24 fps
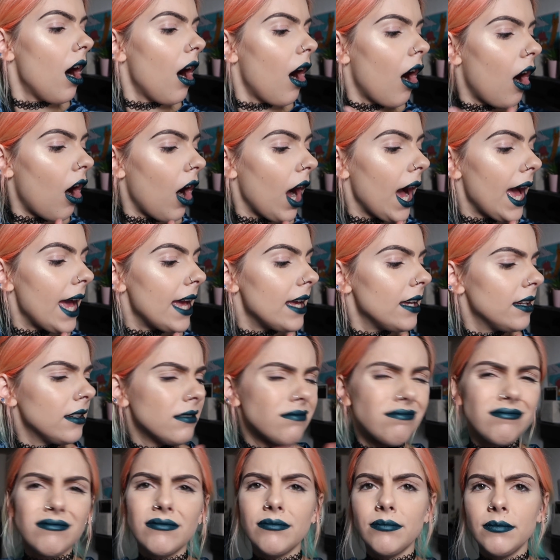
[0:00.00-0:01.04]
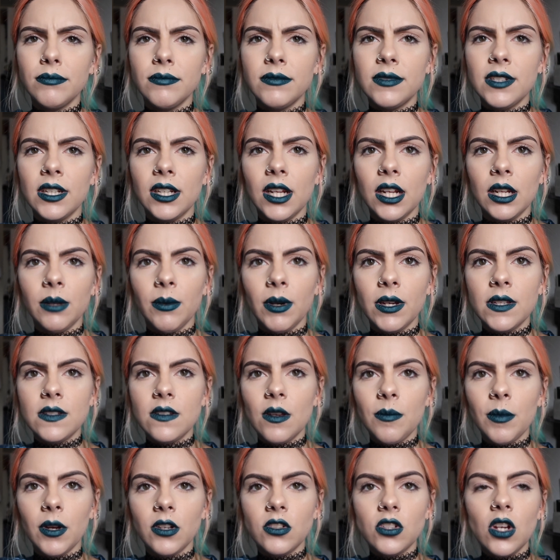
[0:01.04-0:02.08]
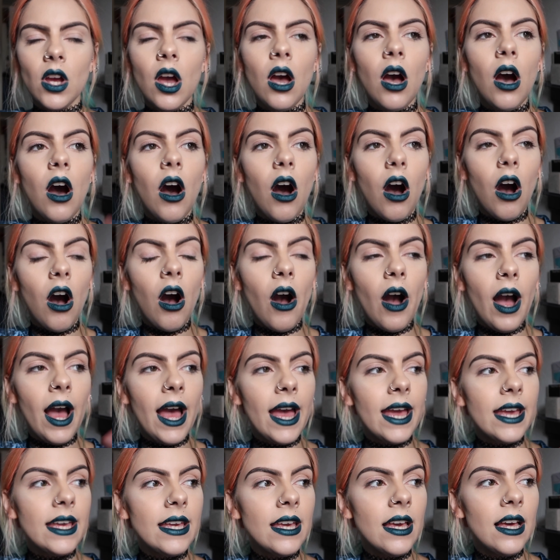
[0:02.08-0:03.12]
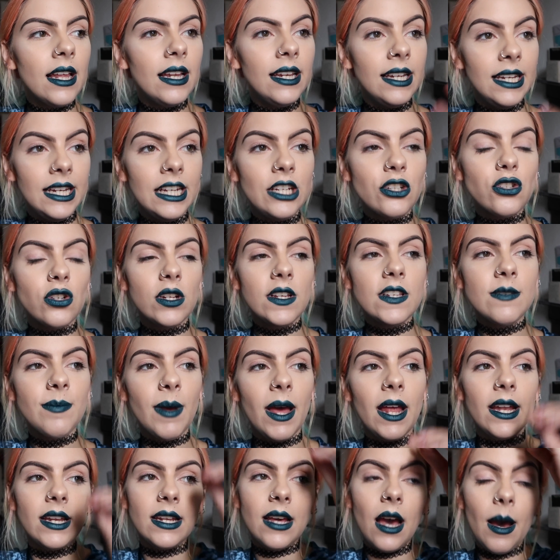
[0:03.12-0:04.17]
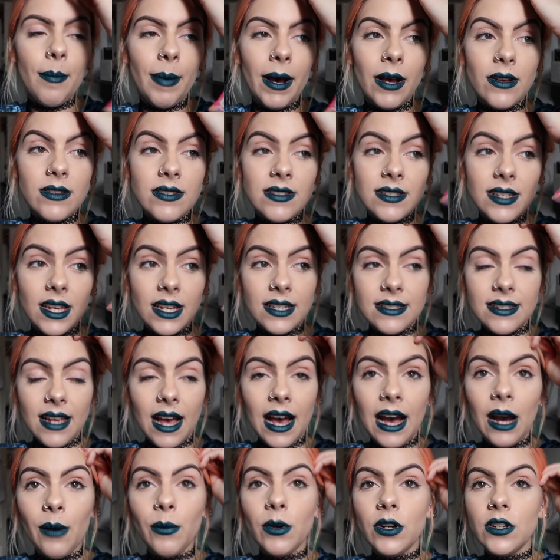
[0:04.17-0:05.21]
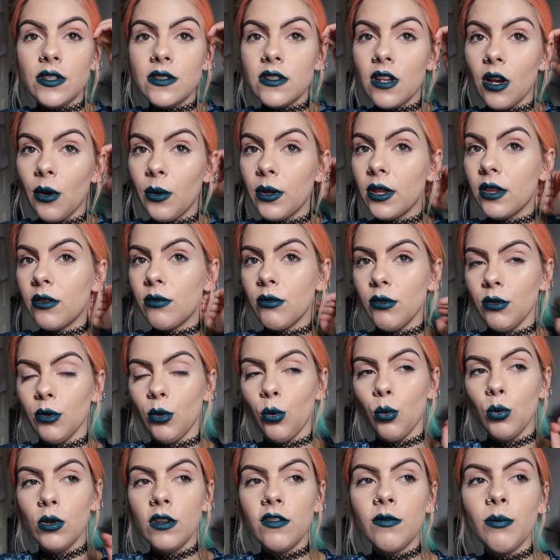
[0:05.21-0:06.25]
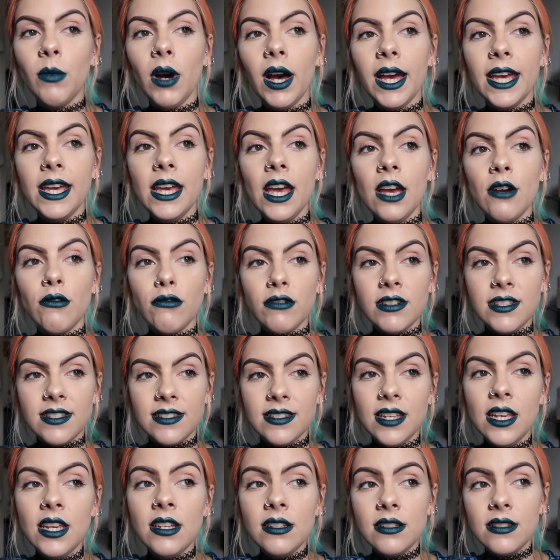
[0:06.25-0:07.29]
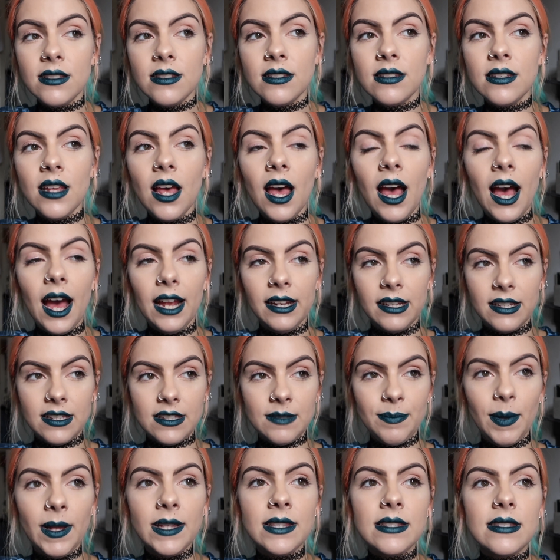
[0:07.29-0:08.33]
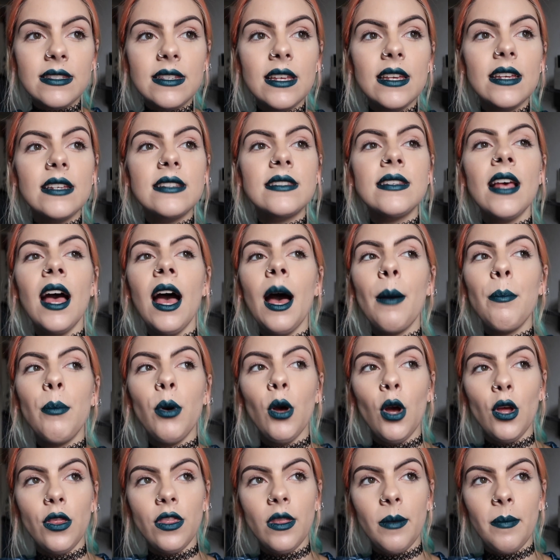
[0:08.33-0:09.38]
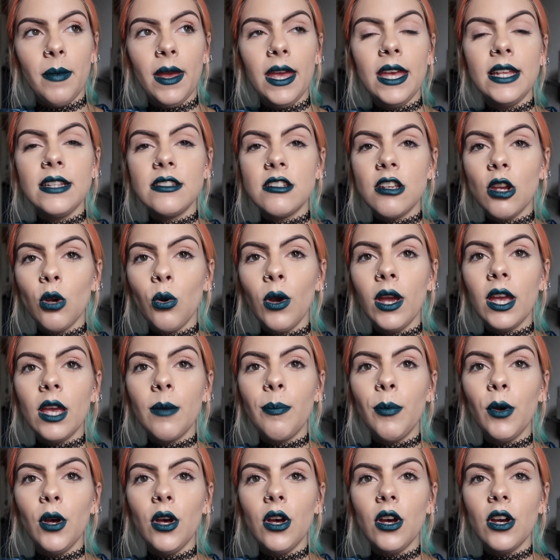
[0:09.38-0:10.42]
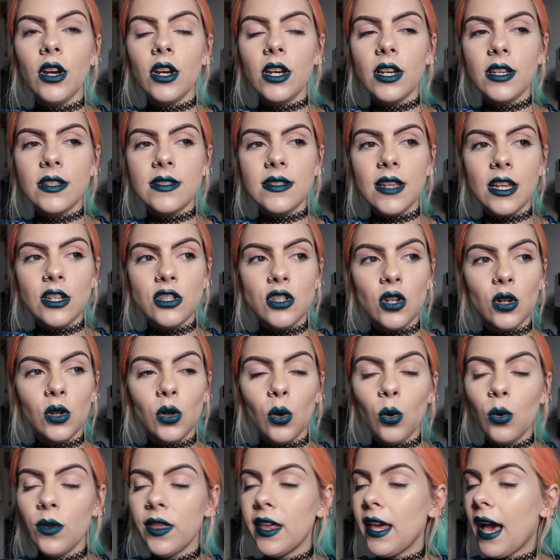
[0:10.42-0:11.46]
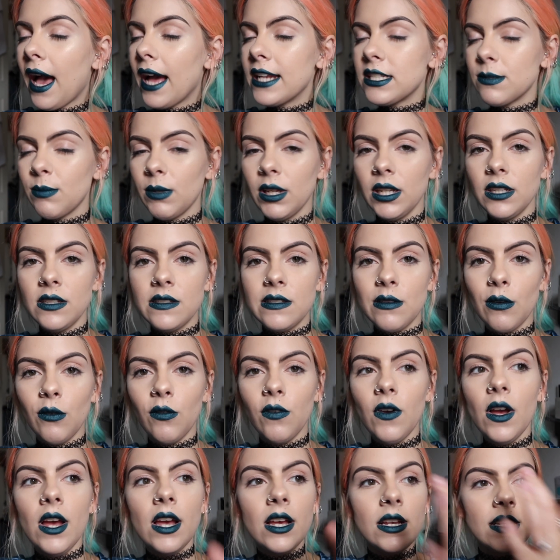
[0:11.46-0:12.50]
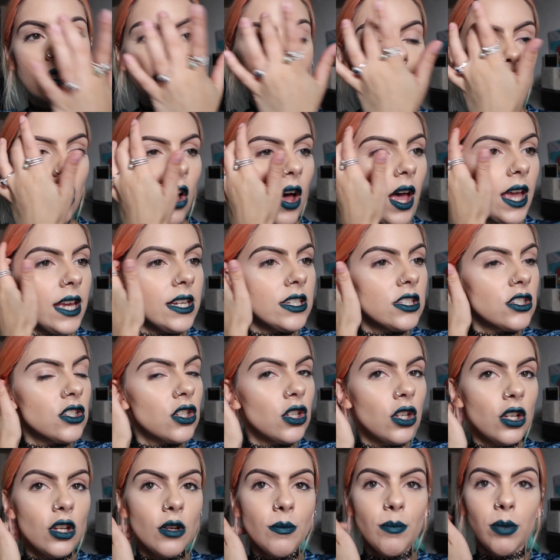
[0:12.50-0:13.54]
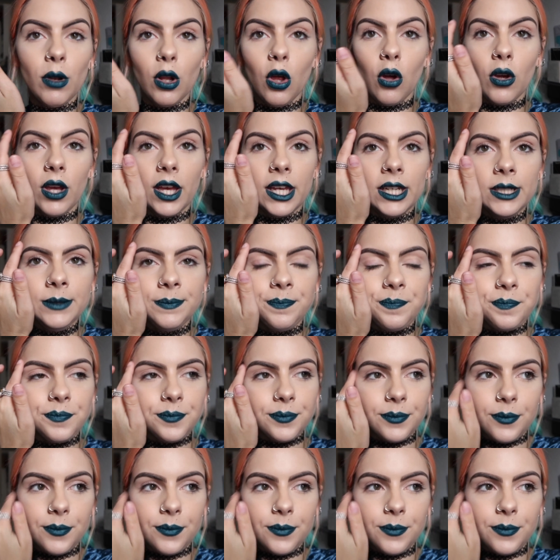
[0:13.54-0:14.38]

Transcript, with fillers: I said anyway so much. I literally spent about six hours going through all of my receipts and expenses, putting them into QuickBooks and doing all the admin sort of side to blogging.